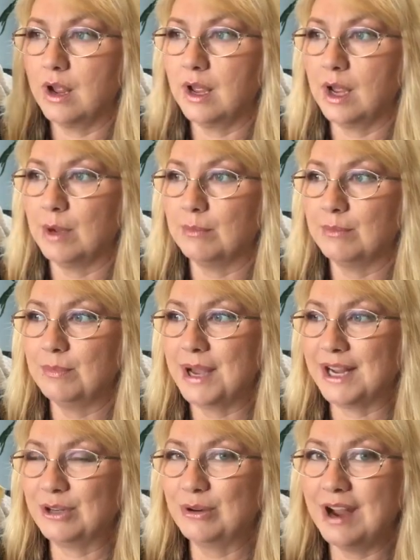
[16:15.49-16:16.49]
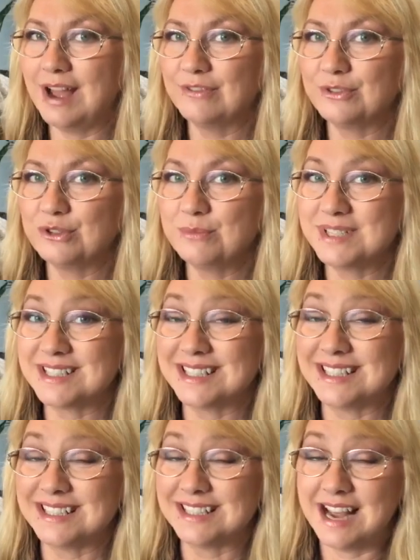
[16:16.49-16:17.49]
Um, my craft room is a
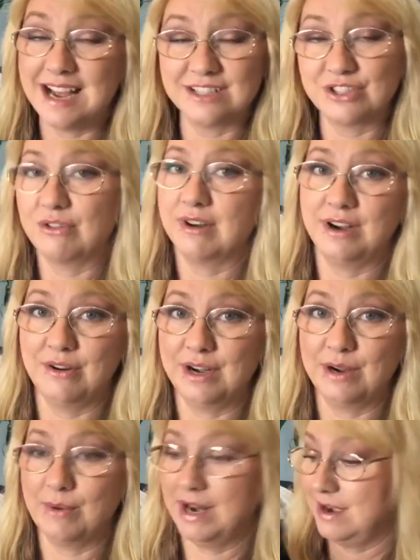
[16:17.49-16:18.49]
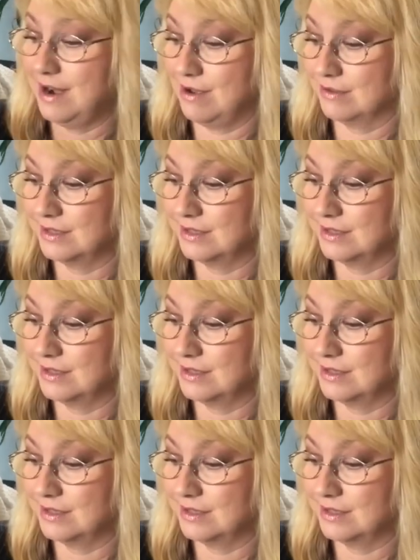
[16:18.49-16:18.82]
disaster area right now.